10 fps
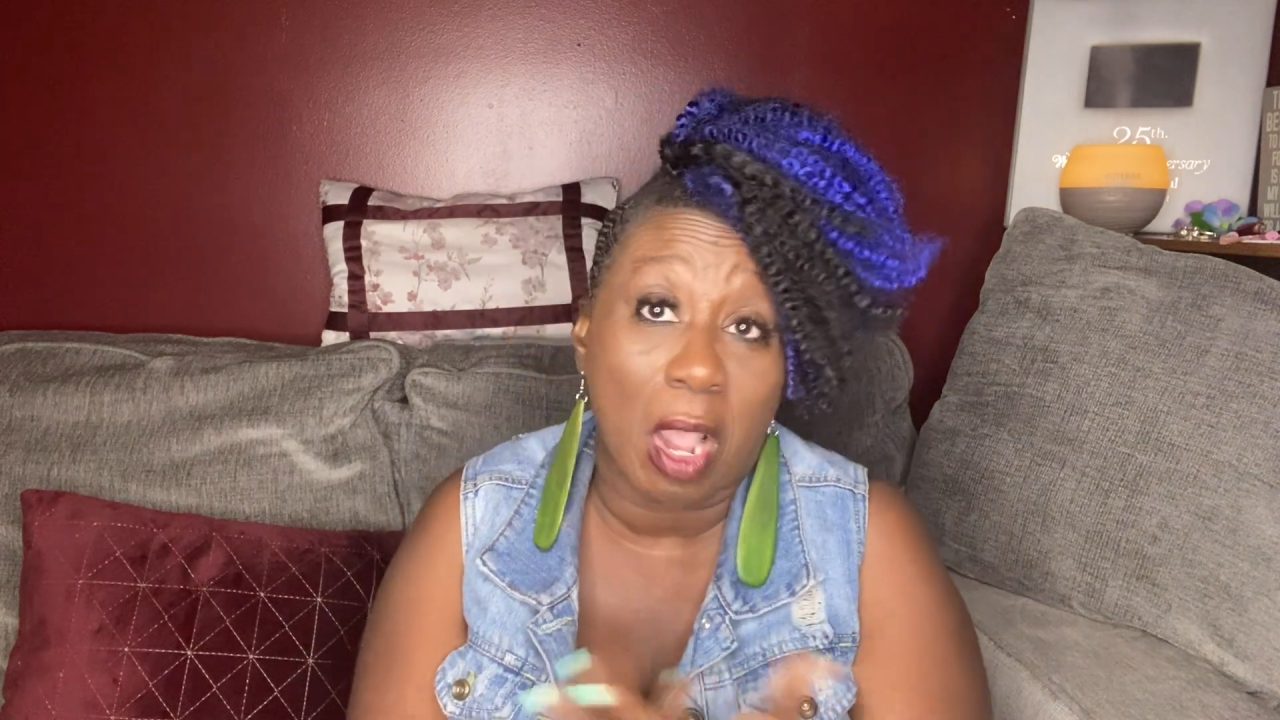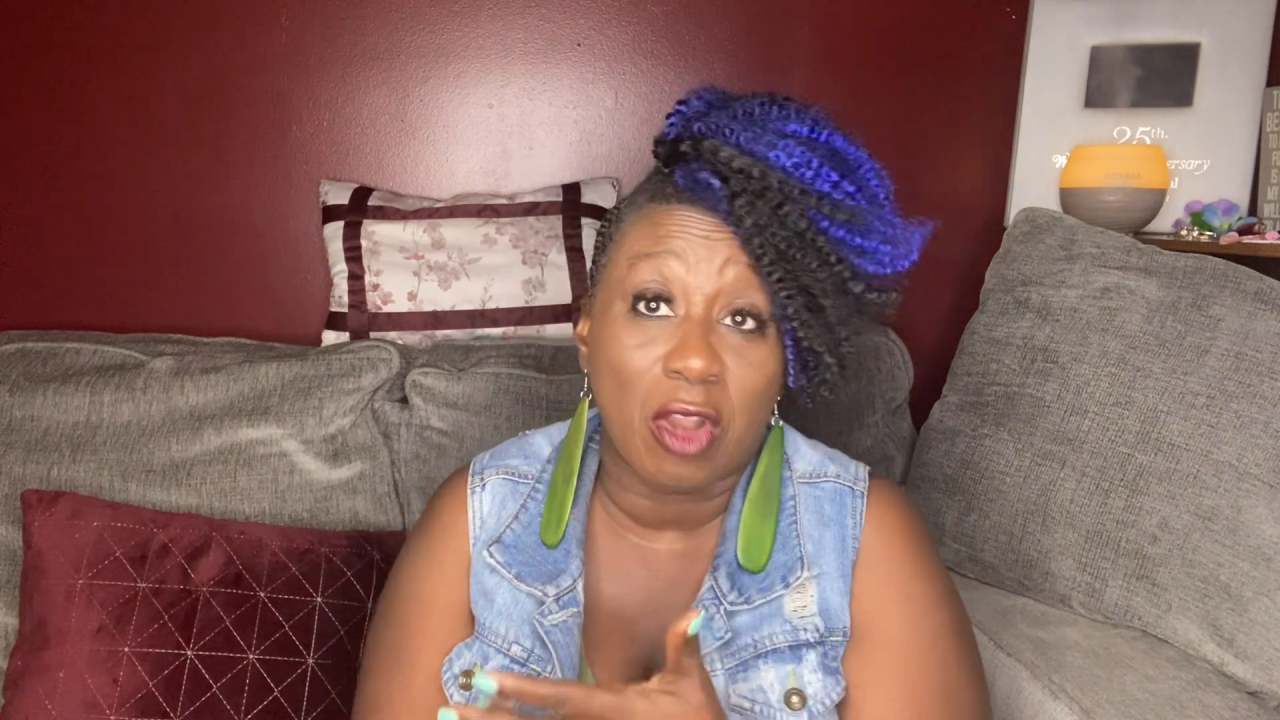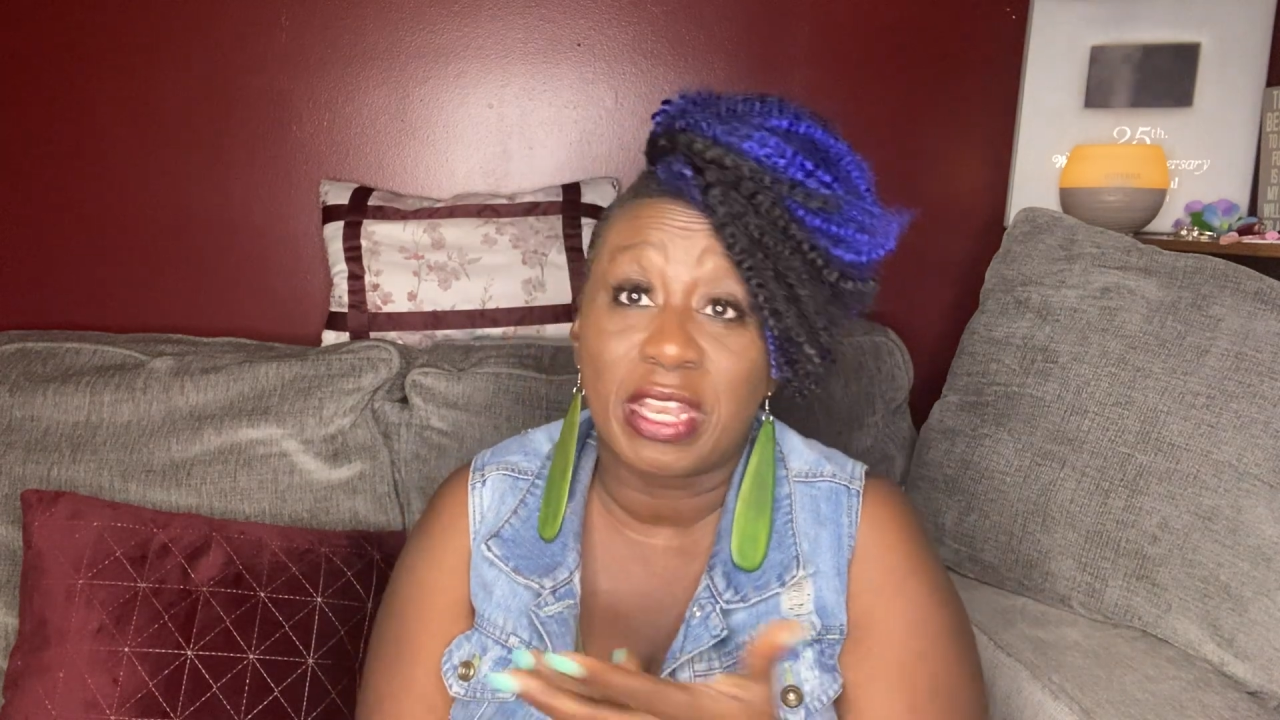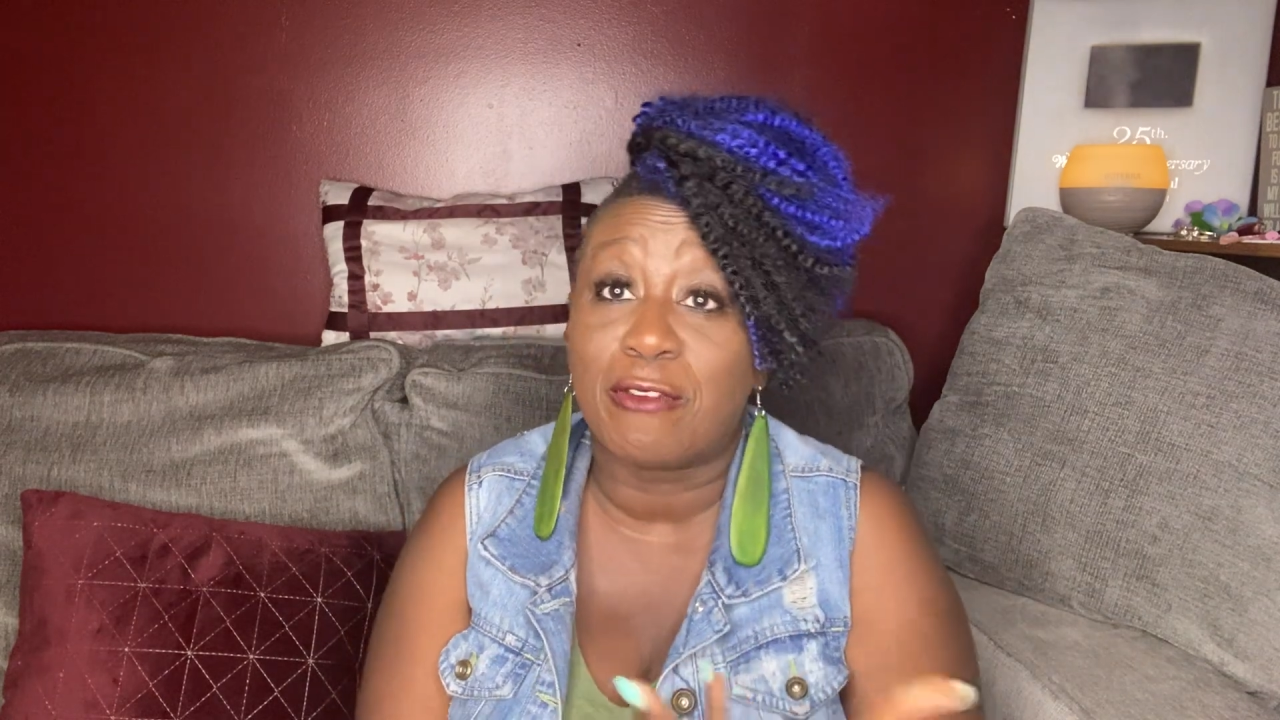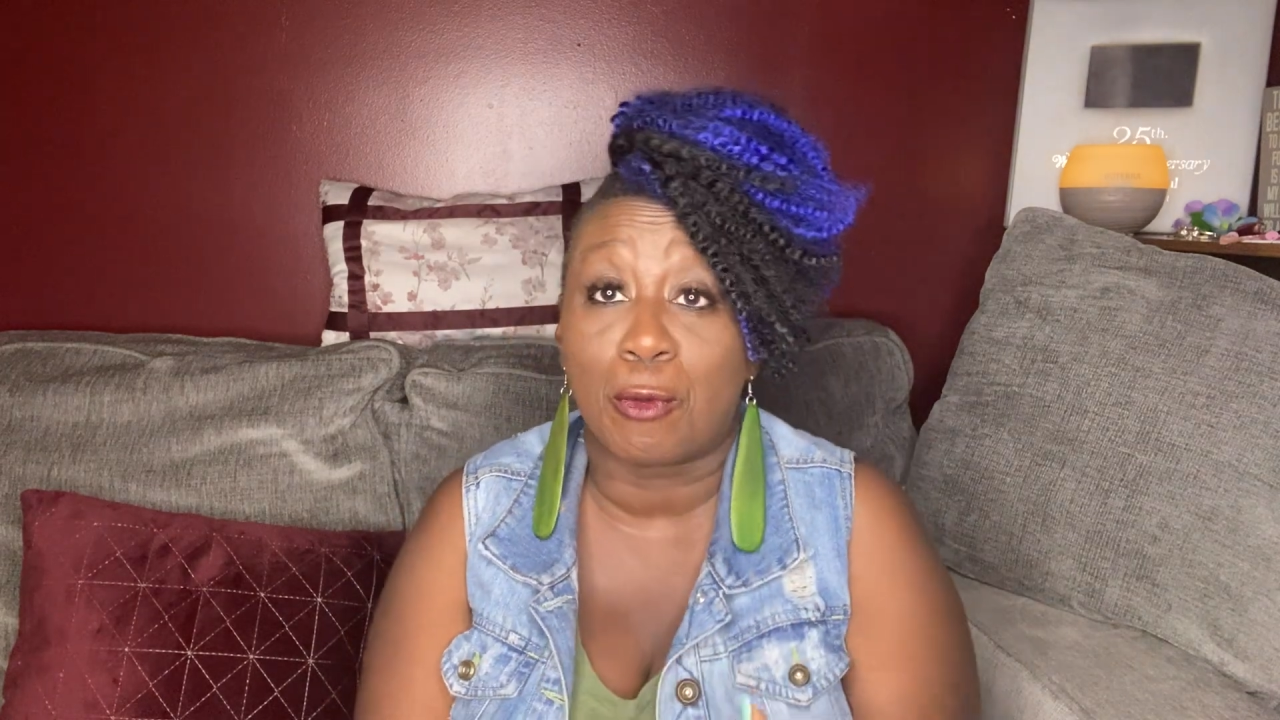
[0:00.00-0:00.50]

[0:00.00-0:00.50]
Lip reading: are never